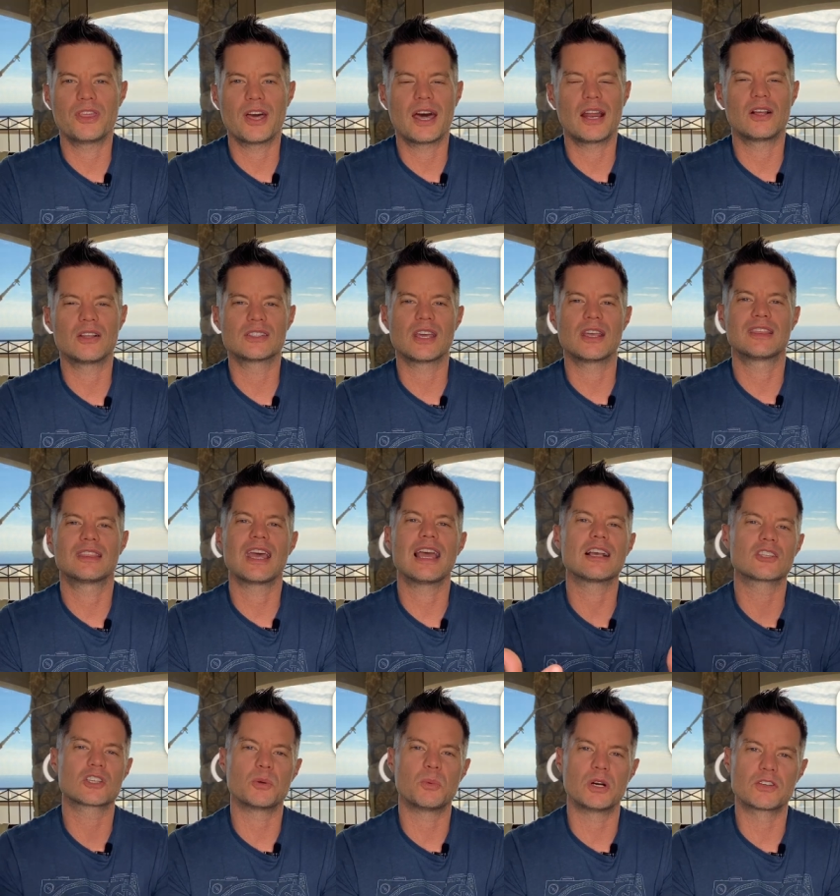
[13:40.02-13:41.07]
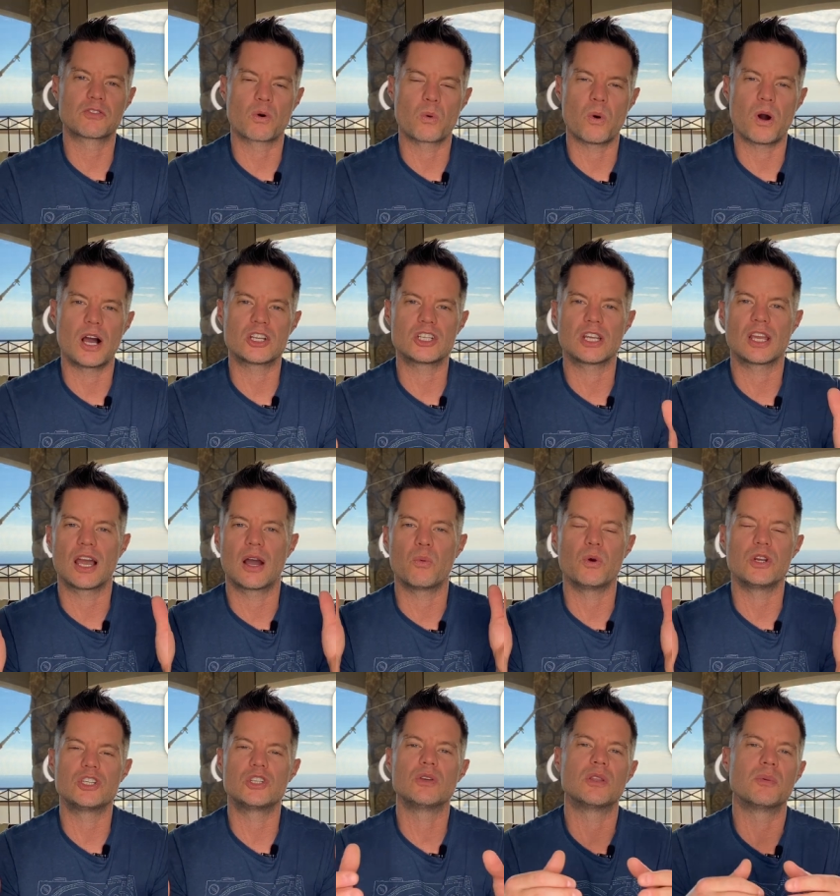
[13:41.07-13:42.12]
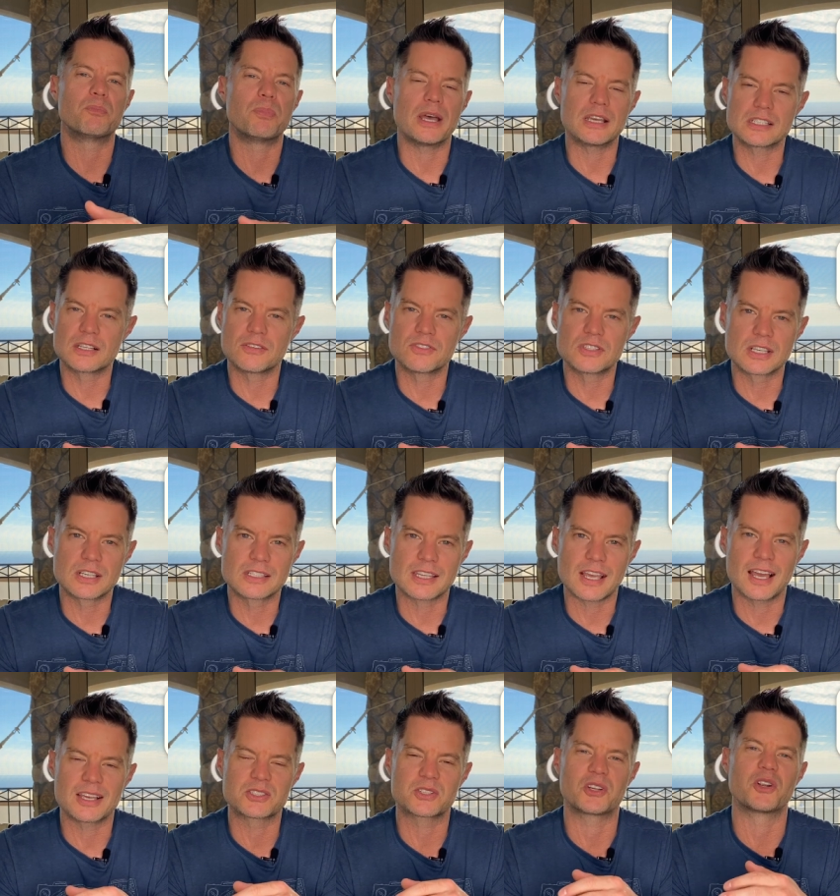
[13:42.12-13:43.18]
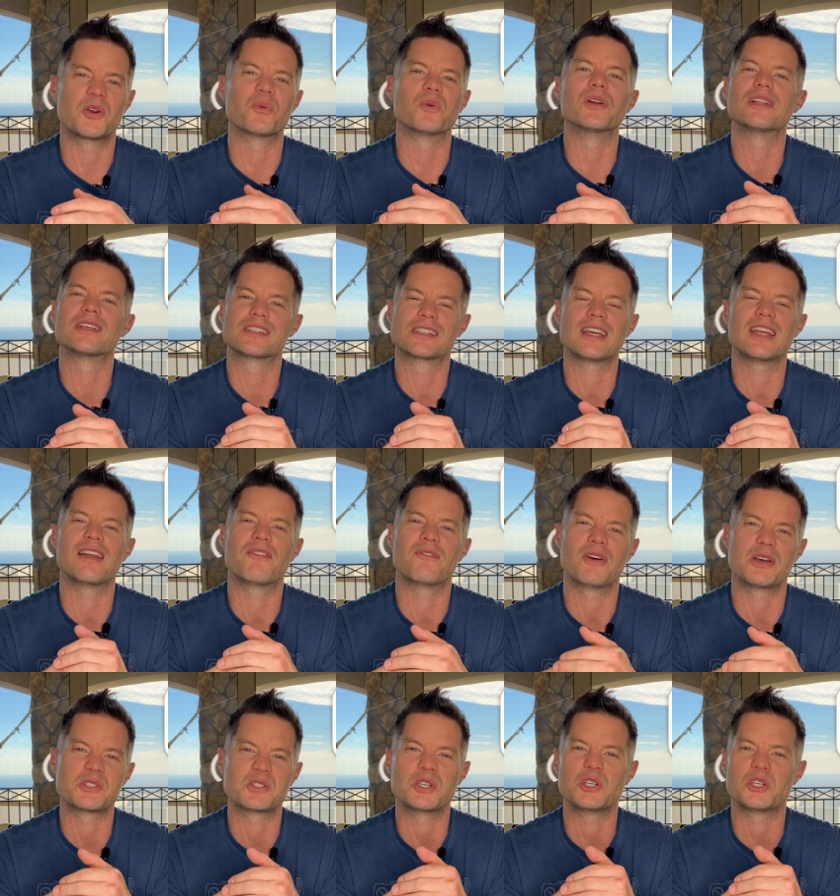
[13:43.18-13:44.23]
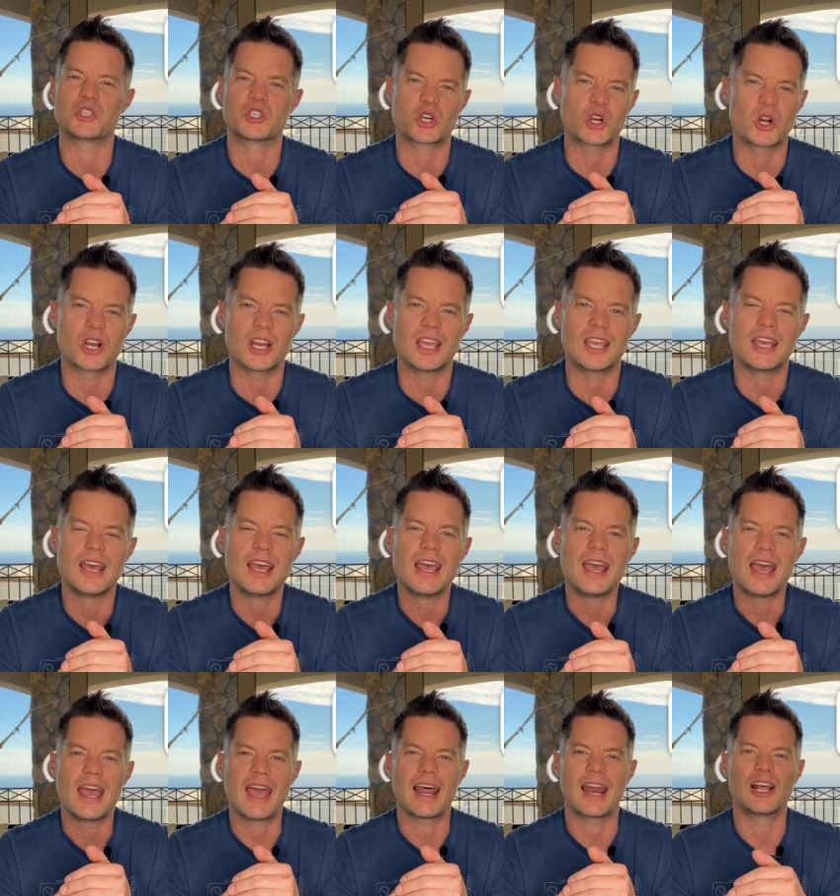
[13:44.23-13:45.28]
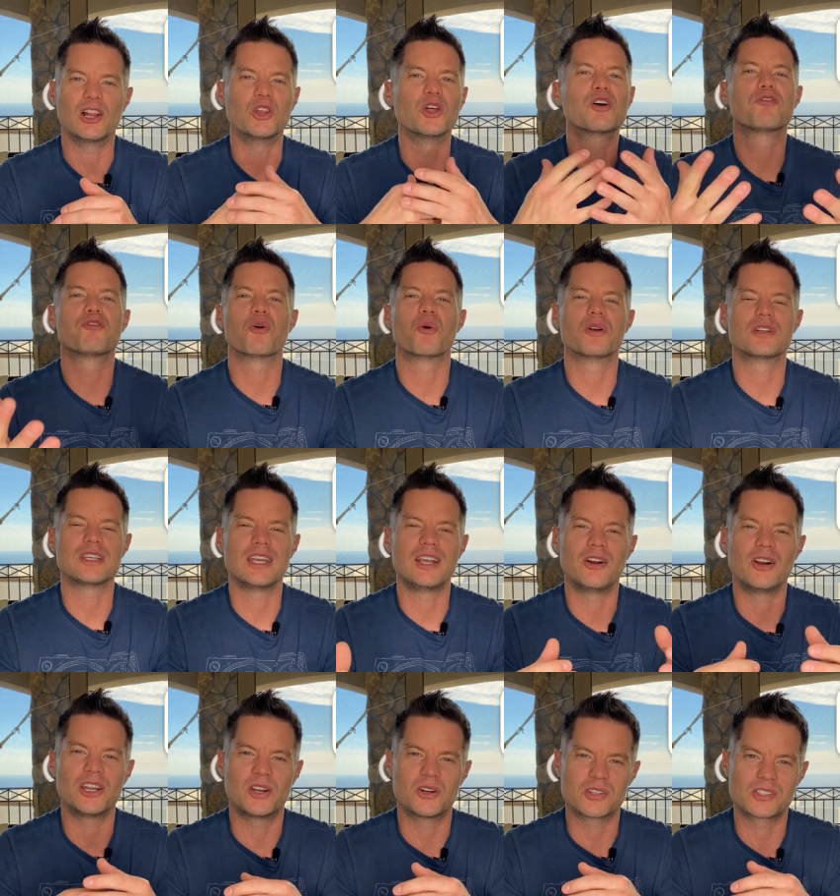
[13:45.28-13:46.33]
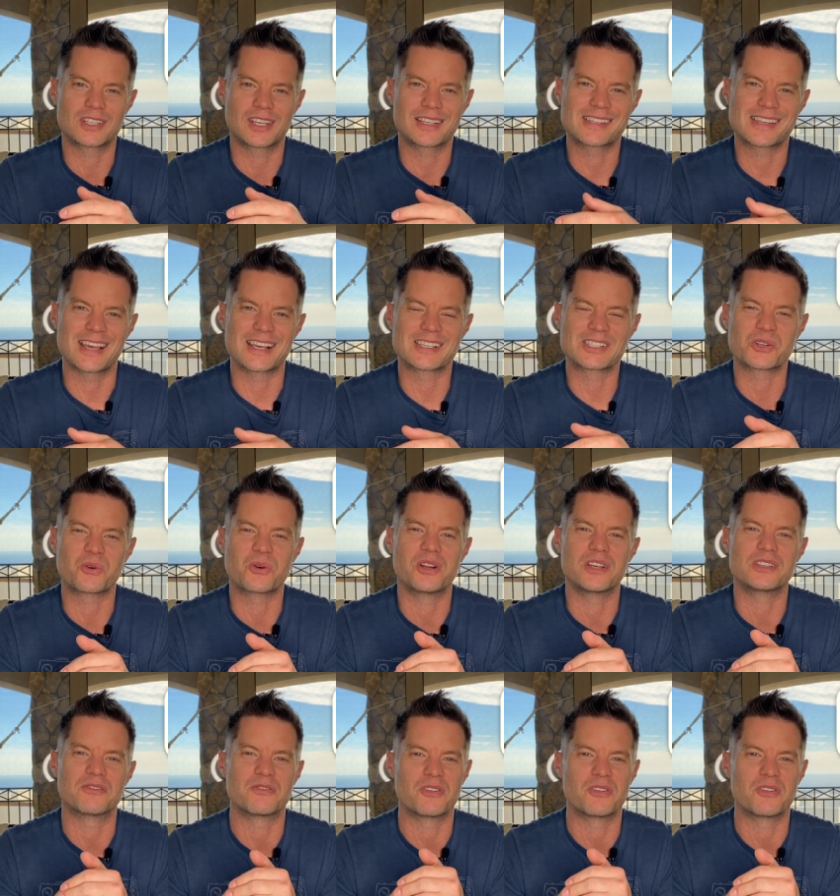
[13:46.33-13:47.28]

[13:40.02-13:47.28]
that, I'll say thanks so much for watching. I wish you the best of success on your real estate investing journey, and I look forward to hearing your success stories